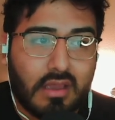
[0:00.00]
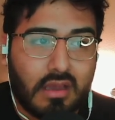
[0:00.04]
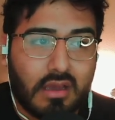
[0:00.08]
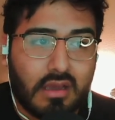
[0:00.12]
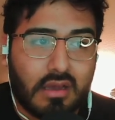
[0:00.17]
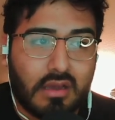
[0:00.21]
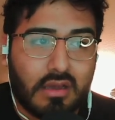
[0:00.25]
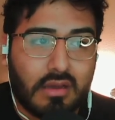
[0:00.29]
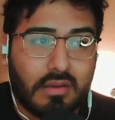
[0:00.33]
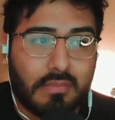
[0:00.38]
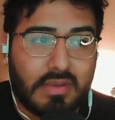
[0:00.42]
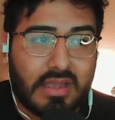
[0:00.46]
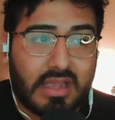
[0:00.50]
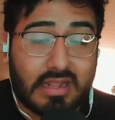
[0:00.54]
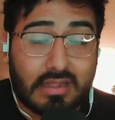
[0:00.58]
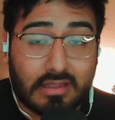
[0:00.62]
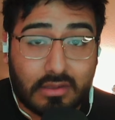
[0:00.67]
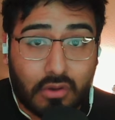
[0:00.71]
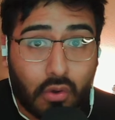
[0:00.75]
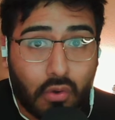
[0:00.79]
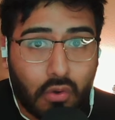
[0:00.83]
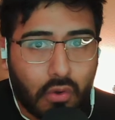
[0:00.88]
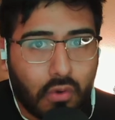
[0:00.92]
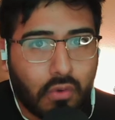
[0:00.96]
and
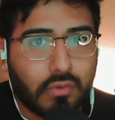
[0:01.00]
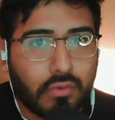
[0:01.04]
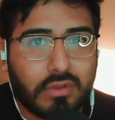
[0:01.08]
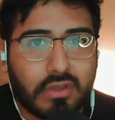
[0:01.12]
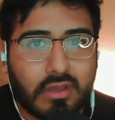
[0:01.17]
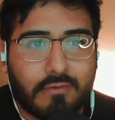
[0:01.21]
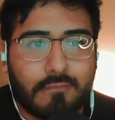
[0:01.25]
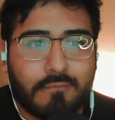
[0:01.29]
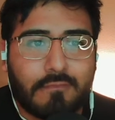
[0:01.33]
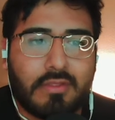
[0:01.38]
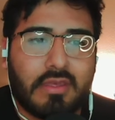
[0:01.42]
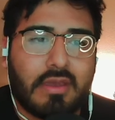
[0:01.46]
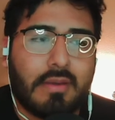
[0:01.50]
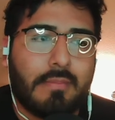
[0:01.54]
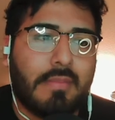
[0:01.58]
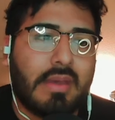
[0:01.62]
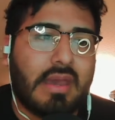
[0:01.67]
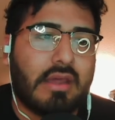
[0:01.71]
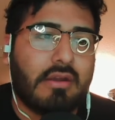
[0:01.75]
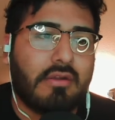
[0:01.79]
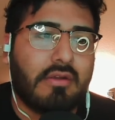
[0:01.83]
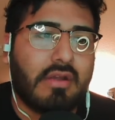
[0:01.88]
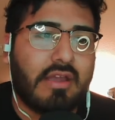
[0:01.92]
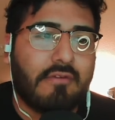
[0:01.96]
holding for that matter.